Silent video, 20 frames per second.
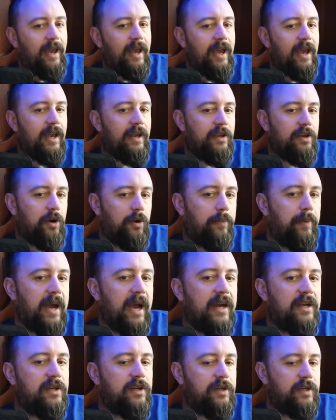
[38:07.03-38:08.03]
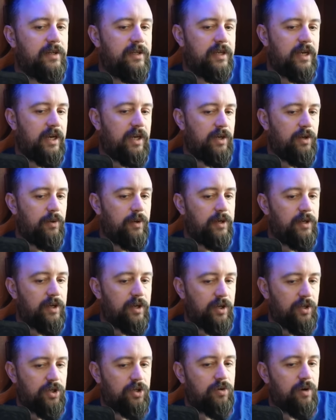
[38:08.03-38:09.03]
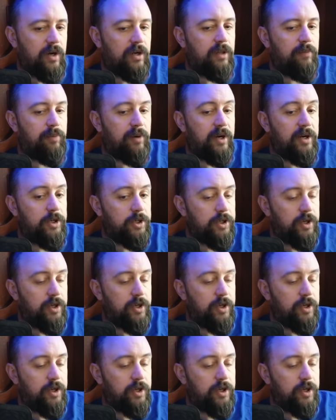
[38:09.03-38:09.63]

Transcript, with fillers: and go back to continuing to construct the bridge.